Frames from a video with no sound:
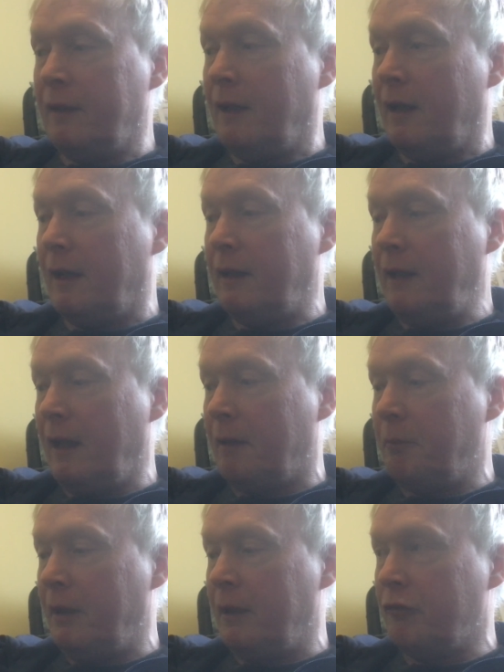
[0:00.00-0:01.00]
yeah,
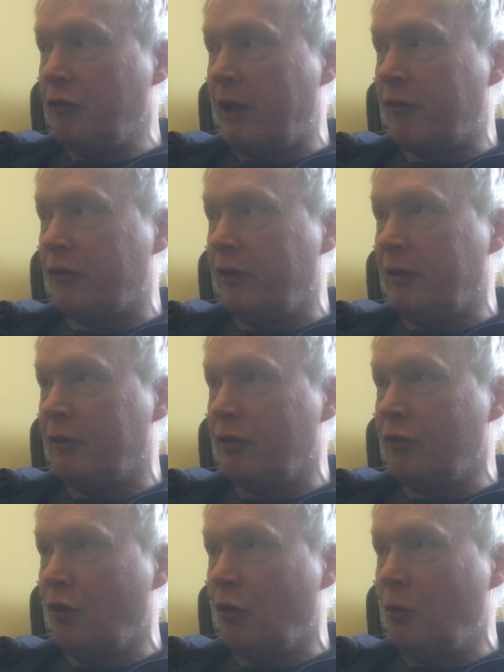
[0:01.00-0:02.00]
I'd be interested to
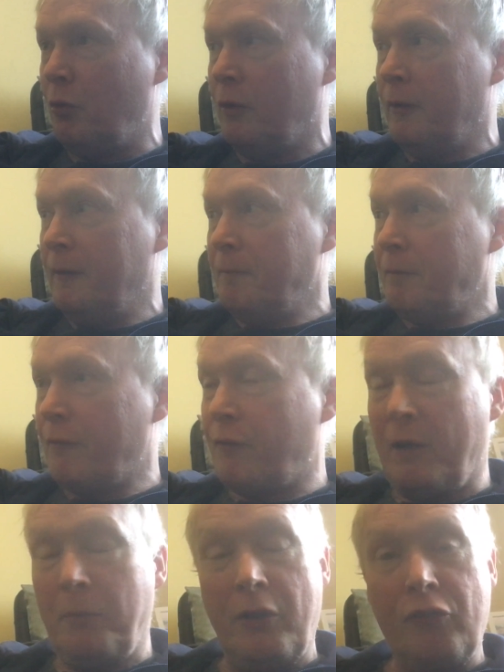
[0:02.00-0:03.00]
know if
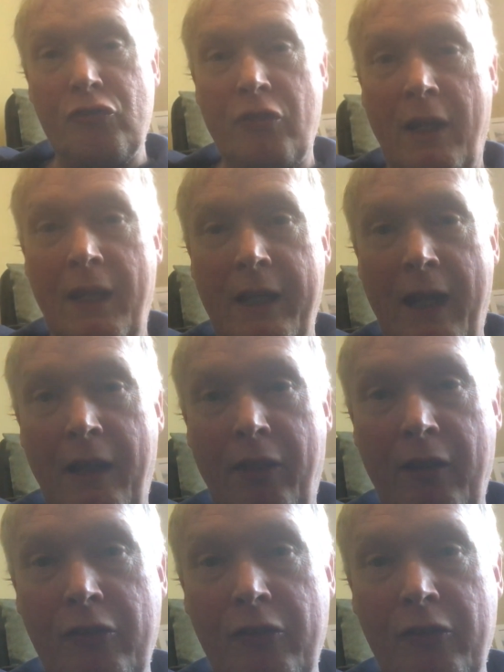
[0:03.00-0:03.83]
anybody's tried anything